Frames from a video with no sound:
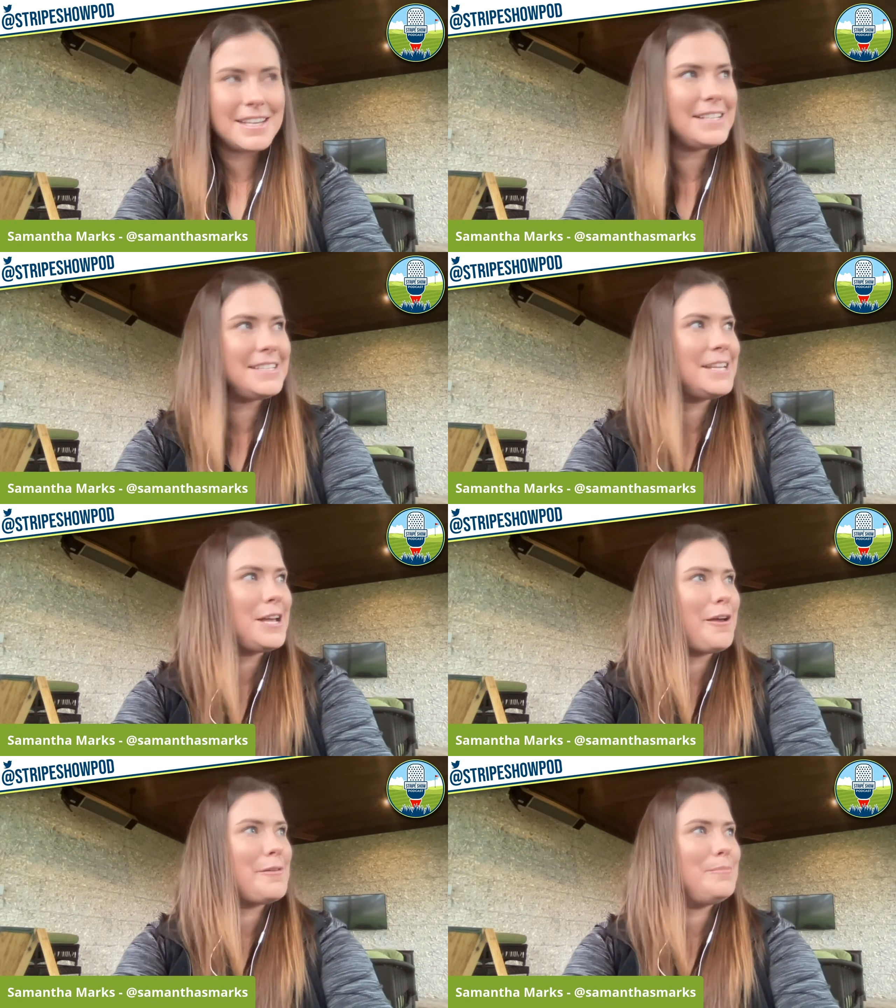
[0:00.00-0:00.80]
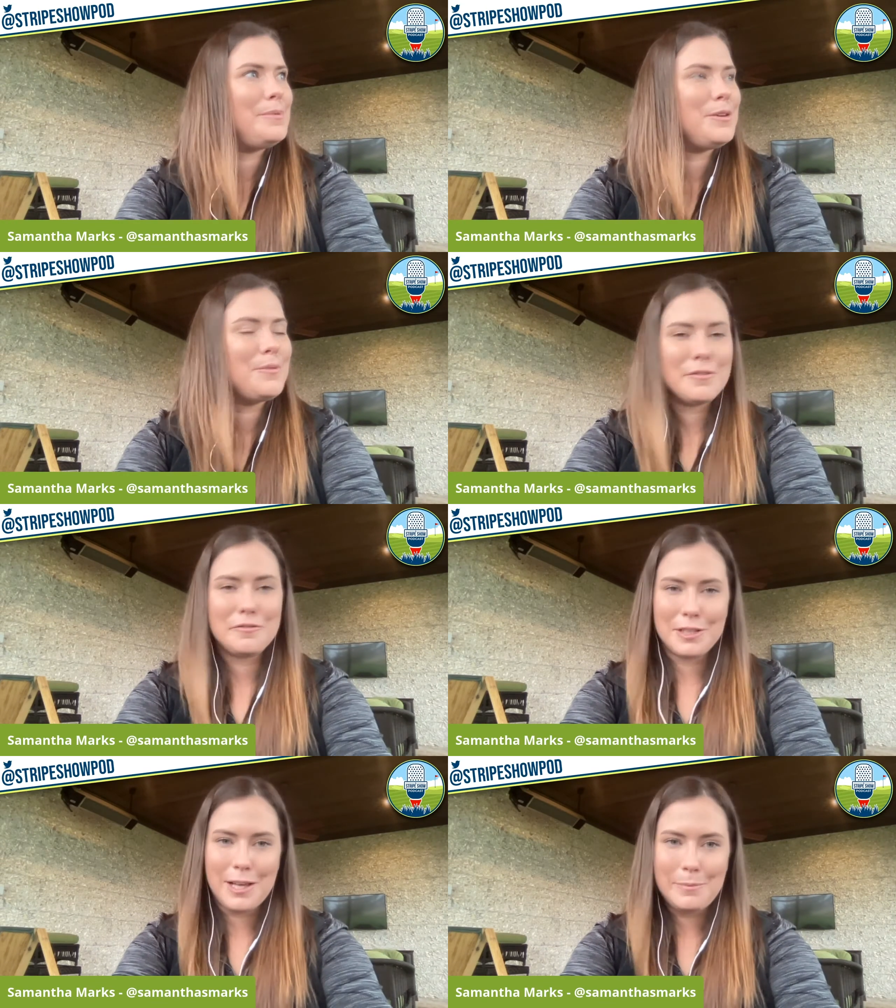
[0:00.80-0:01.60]
It's
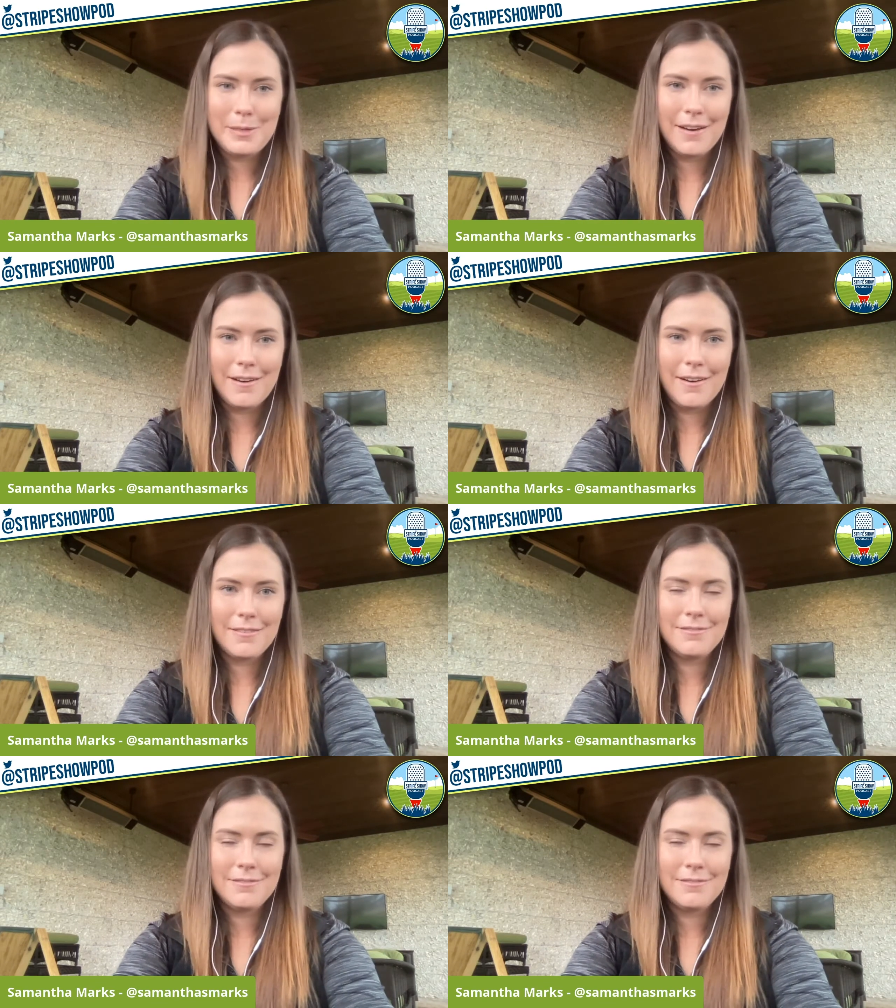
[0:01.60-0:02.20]
beautiful up here.